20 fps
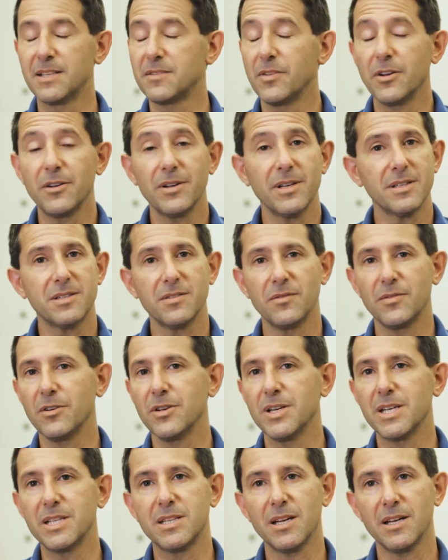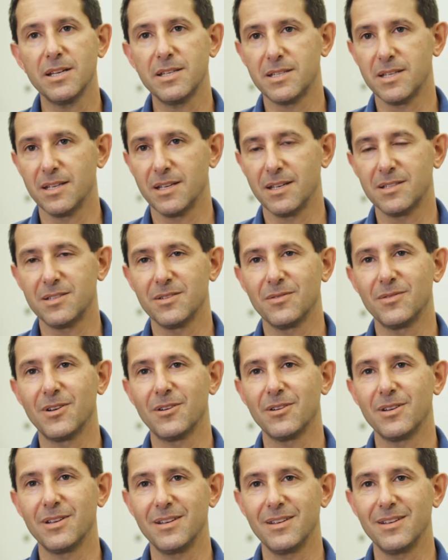It's very, it's a very enticing, it's a
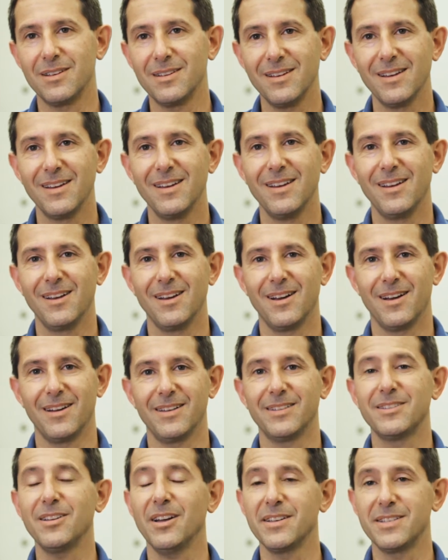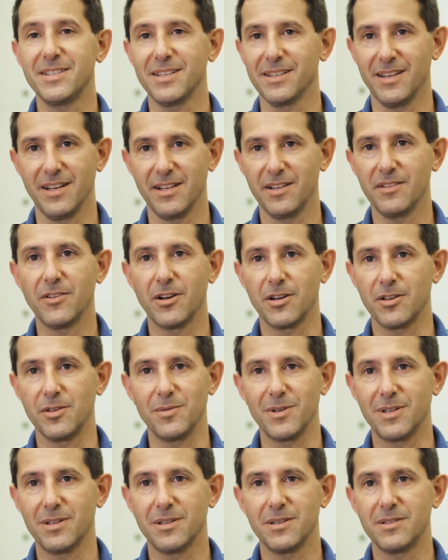very uh, enticing line of
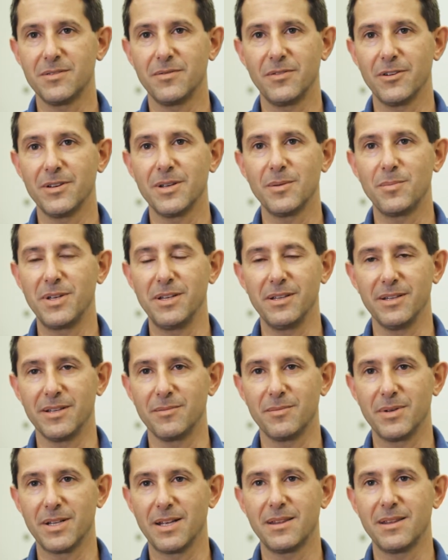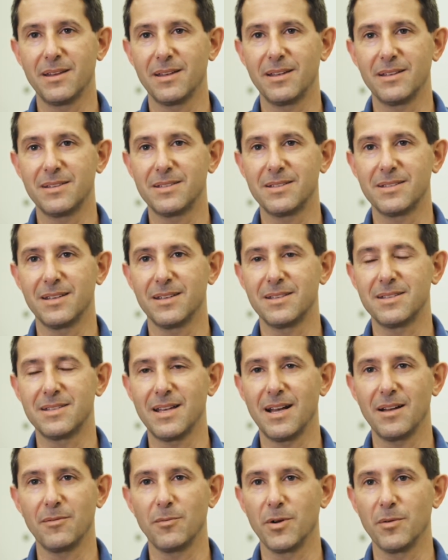argument, and it's very appealing. But I think it's it's
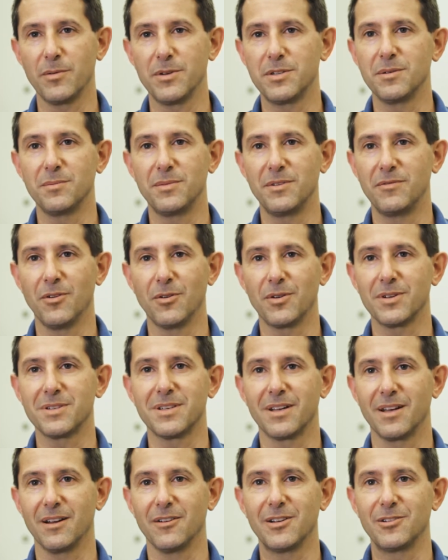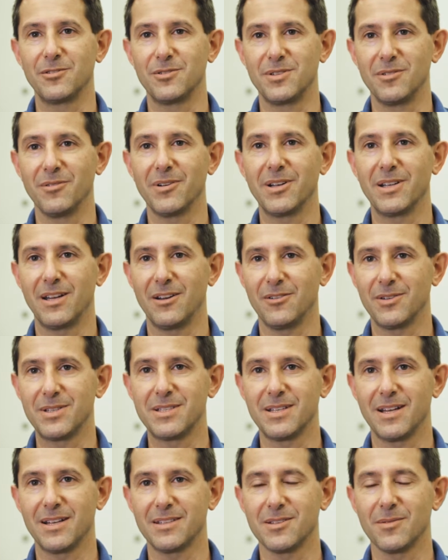not where we should be focusing our energy right now.
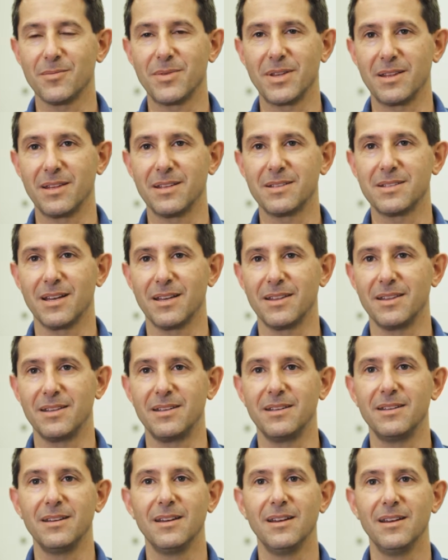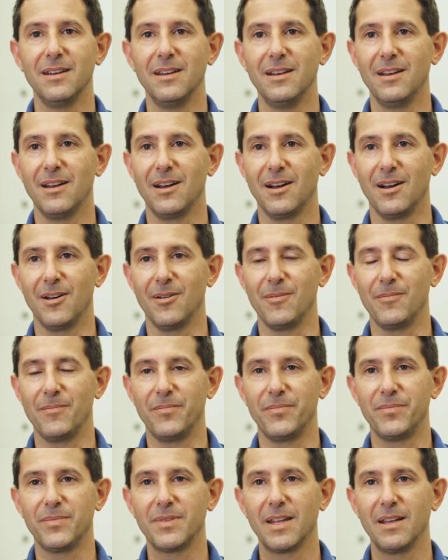It's not something that's on the,
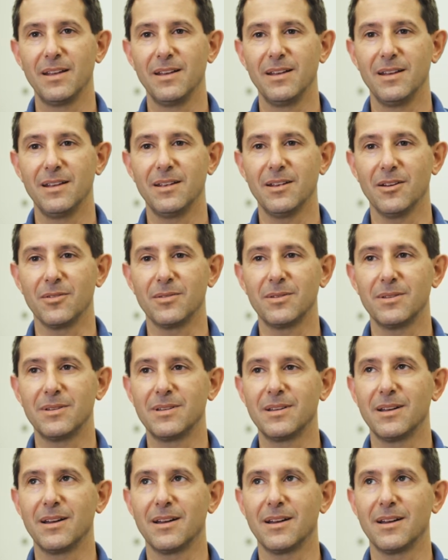um, you know.